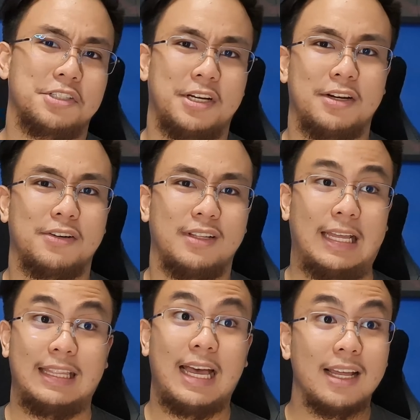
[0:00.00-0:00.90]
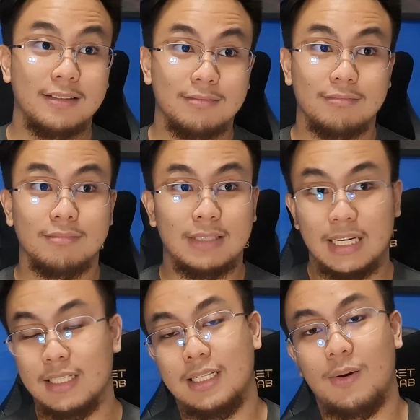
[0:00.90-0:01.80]
Iron, and
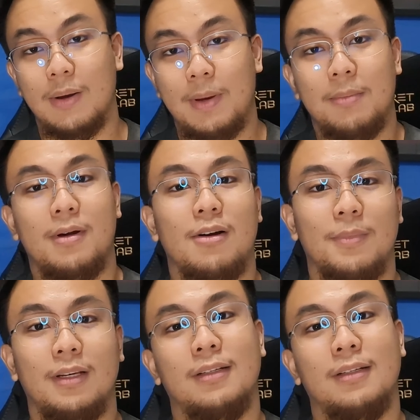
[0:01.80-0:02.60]
that is how I paint my army.